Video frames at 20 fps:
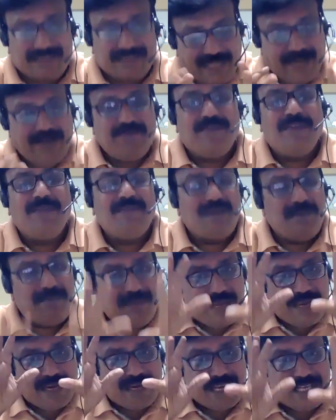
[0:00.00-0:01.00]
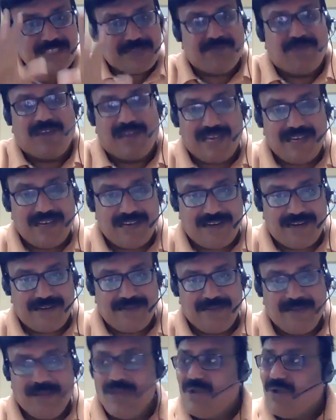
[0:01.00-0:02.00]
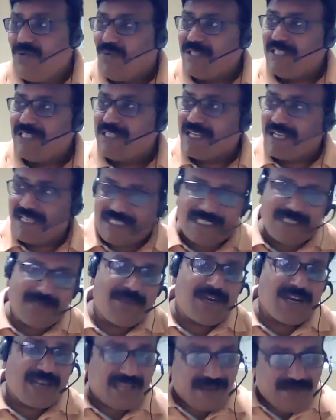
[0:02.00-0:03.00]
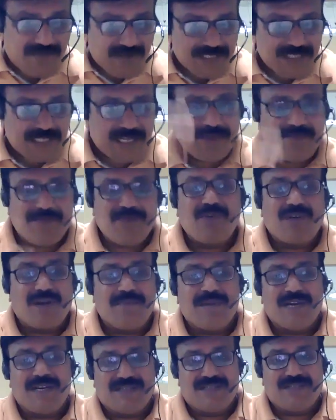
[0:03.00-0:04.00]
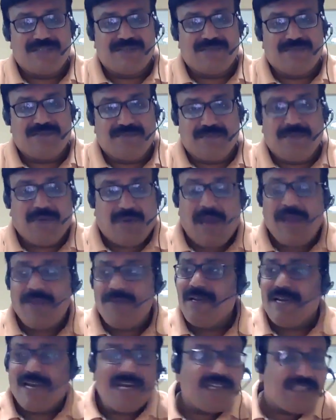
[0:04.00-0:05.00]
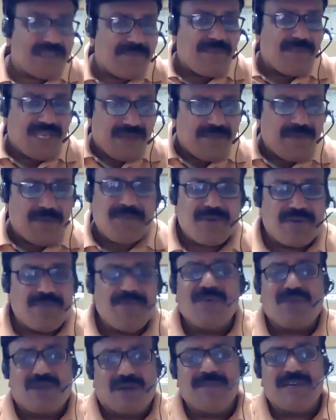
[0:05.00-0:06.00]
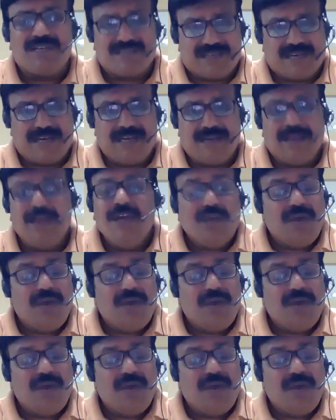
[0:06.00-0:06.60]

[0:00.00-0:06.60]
Then we will make it as final. Once customer gave us the review comments, I will get the minimum review comments, right?